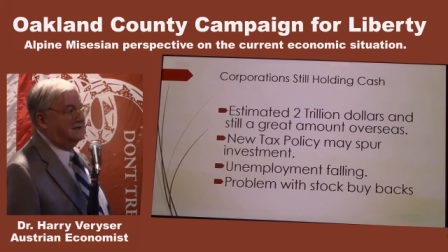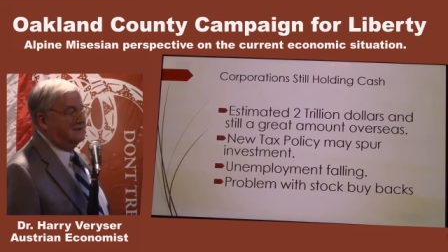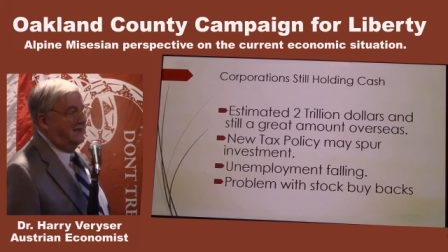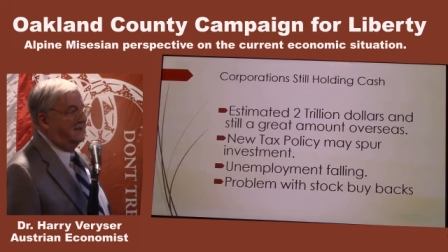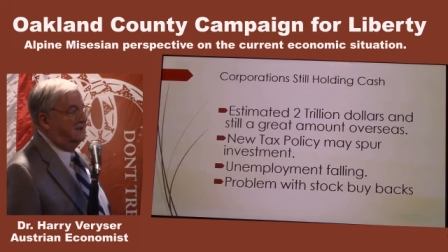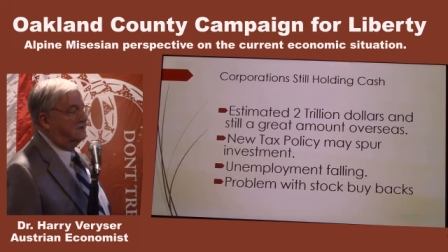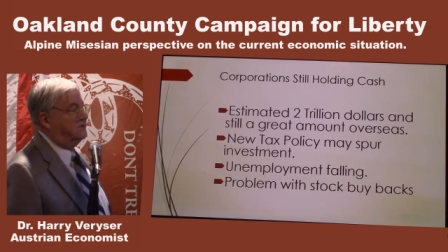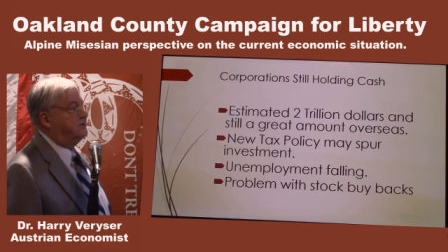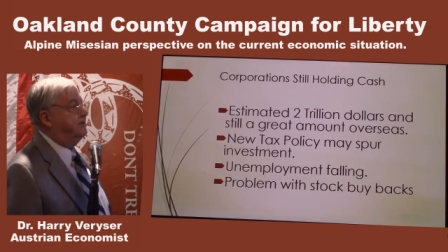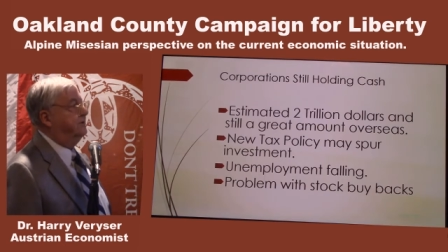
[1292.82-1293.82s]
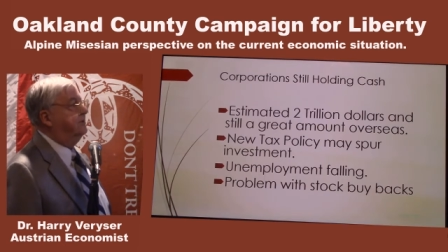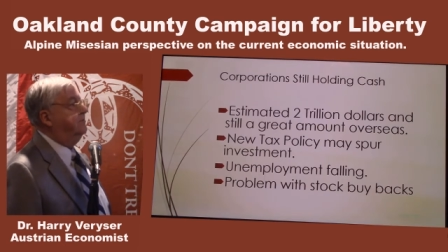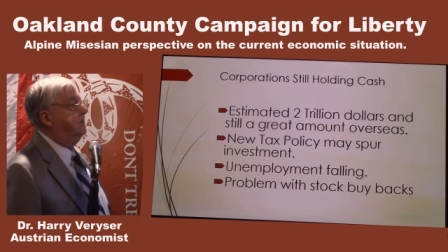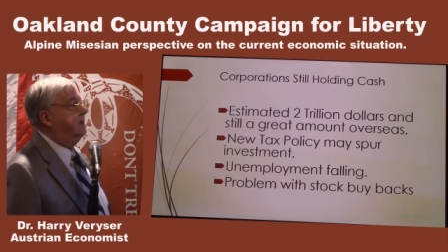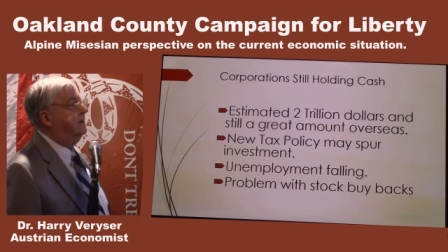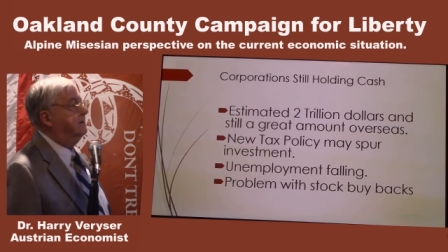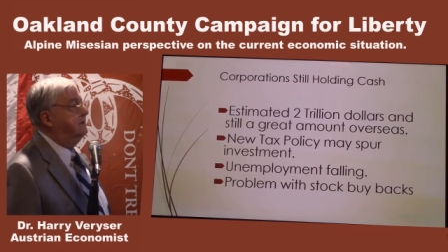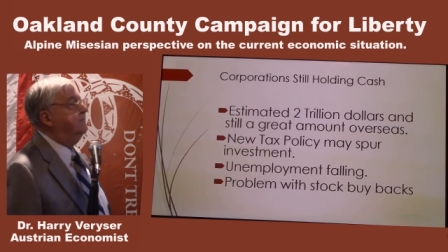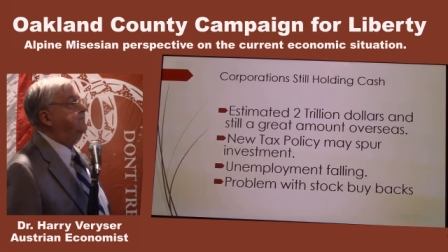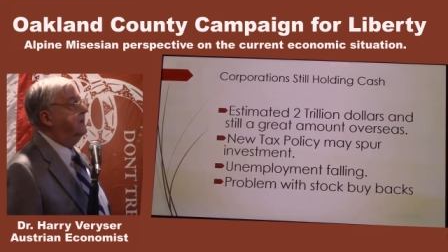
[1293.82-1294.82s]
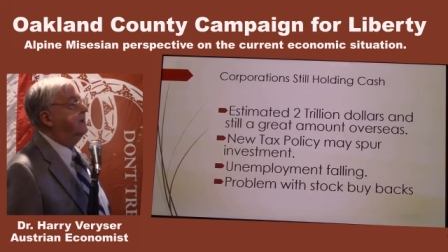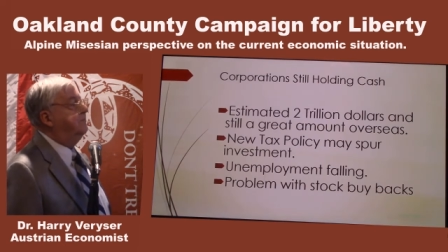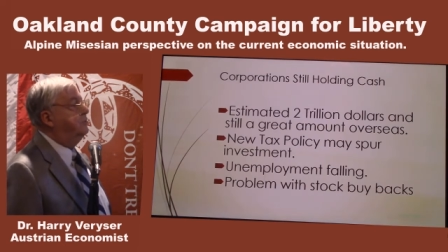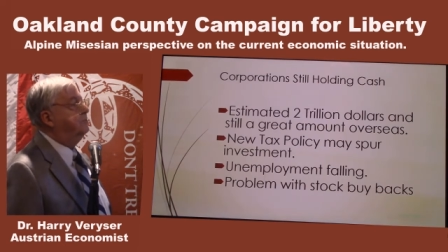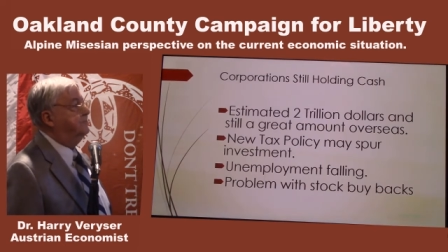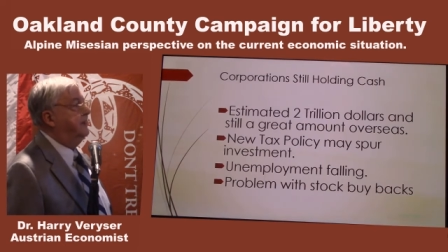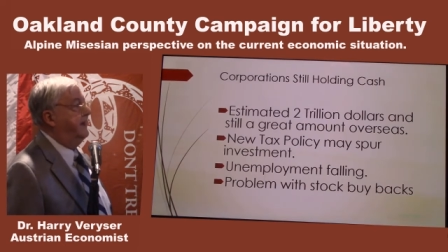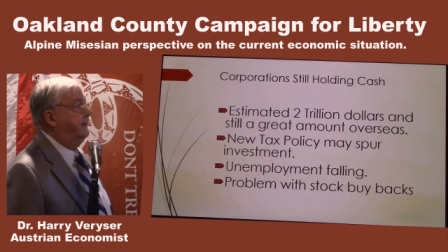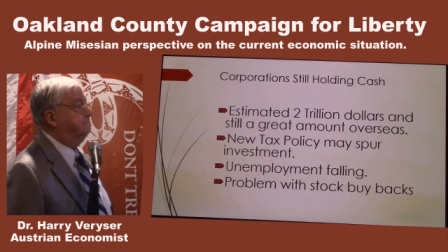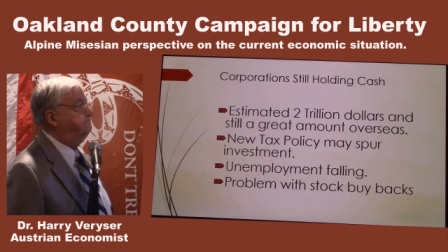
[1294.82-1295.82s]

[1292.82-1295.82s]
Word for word: not necessarily mean a boom time.